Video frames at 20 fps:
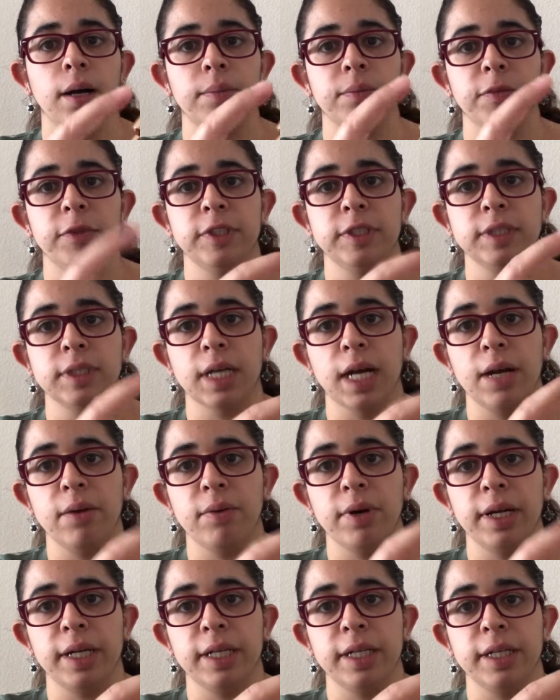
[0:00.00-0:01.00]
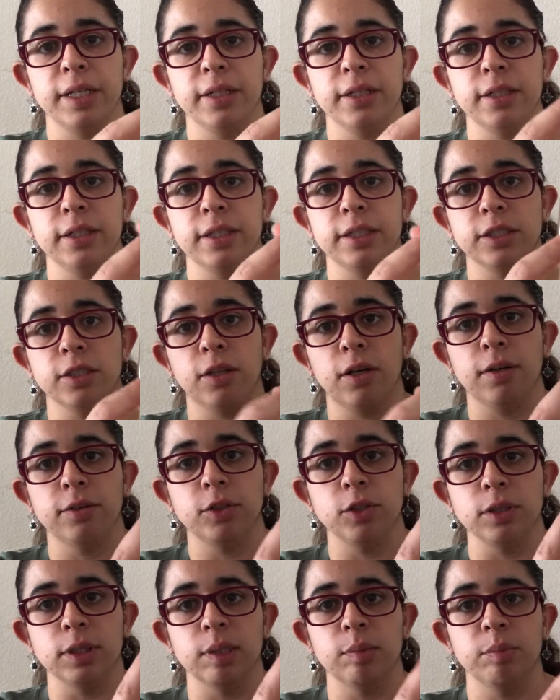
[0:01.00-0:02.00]
this guy right here is
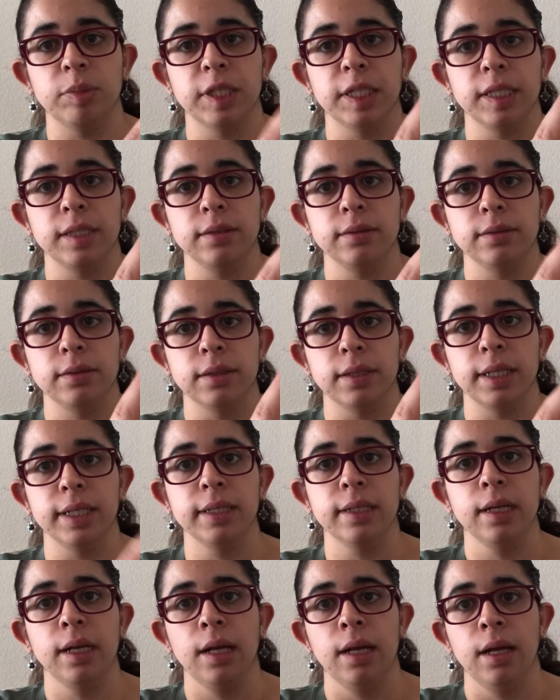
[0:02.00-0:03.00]
called your lip plate. Alright,